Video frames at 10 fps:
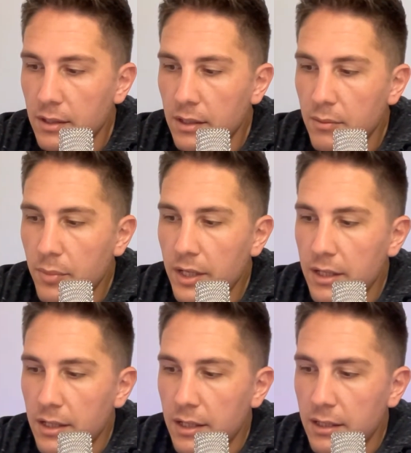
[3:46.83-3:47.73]

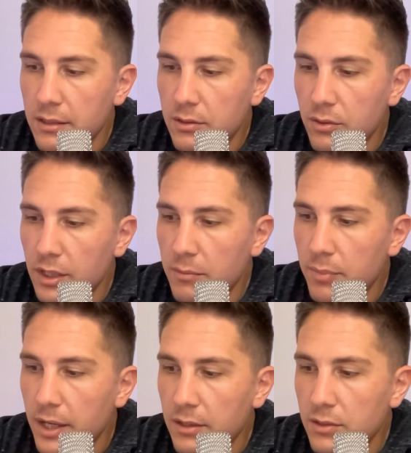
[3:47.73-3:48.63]
payday to get
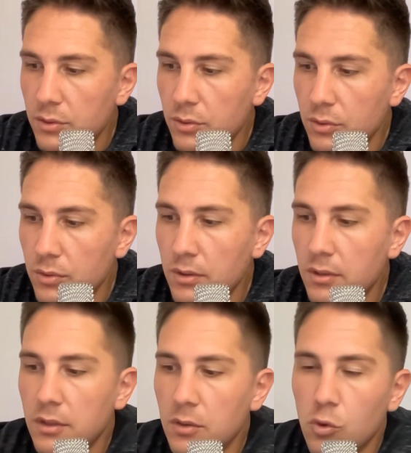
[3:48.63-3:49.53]
back to
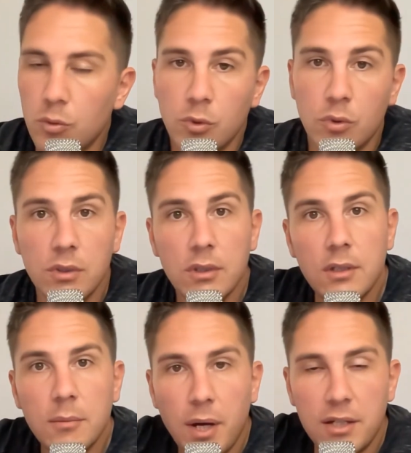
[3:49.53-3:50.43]
the normal
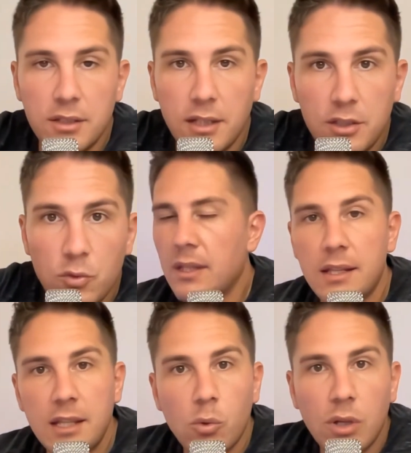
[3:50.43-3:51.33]
budget that you would,
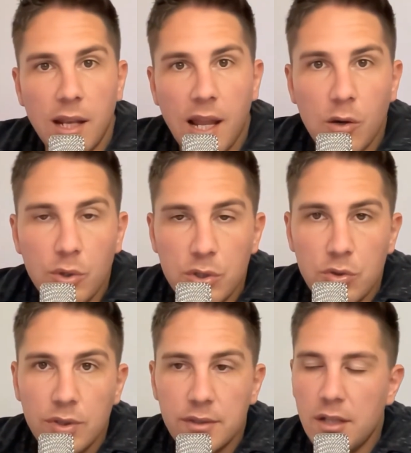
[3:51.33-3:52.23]
and that will allow you
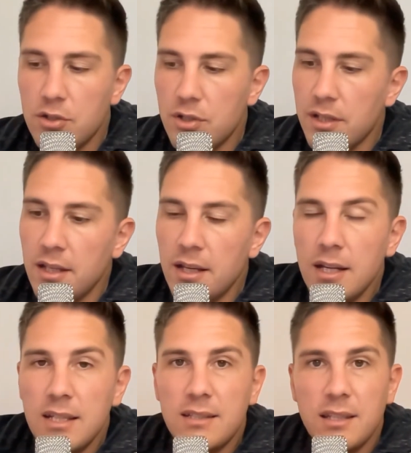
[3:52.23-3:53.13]
to essentially
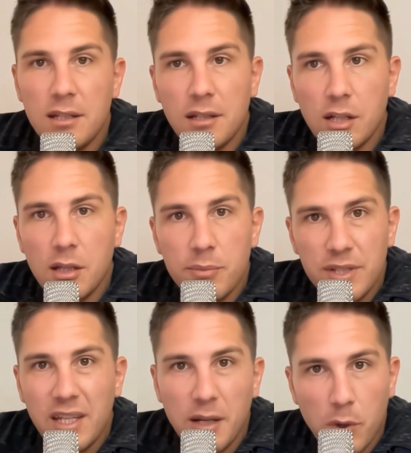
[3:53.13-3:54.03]
keep
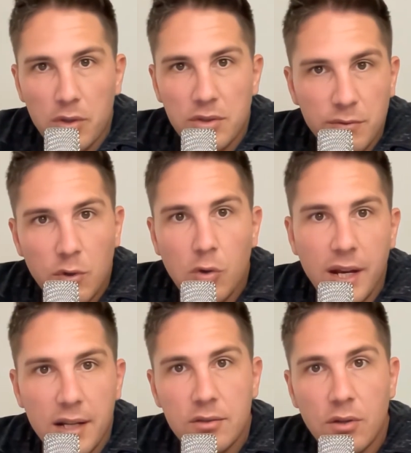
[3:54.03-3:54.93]
seeing a positive
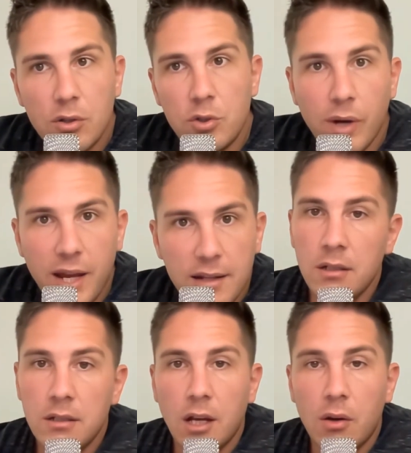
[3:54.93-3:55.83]
ROAS on your ads.
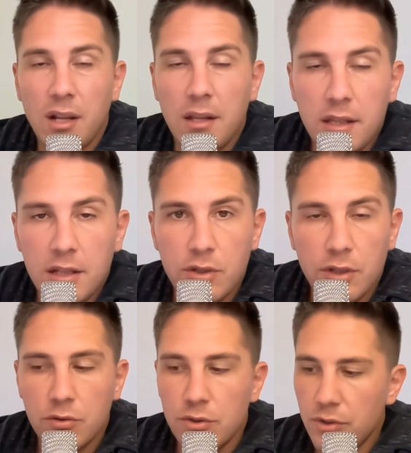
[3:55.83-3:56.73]
Now, another thing that you
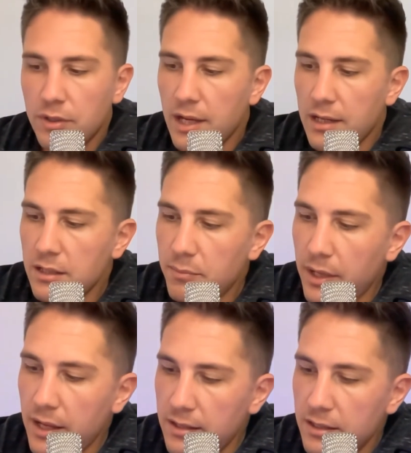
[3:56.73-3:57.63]
can do is you can actually
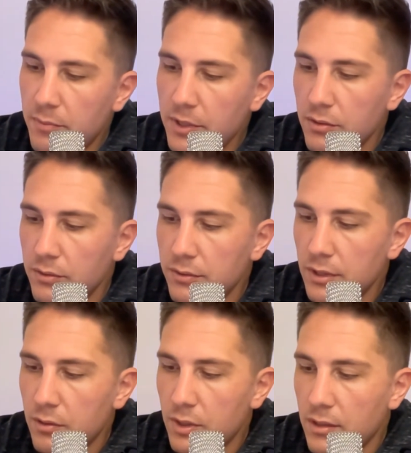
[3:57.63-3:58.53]
plan specials
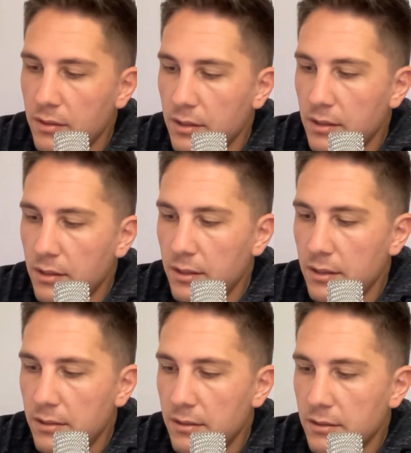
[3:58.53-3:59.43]
around
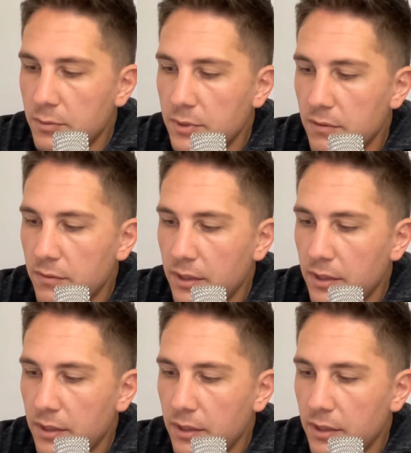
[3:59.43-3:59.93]
these specific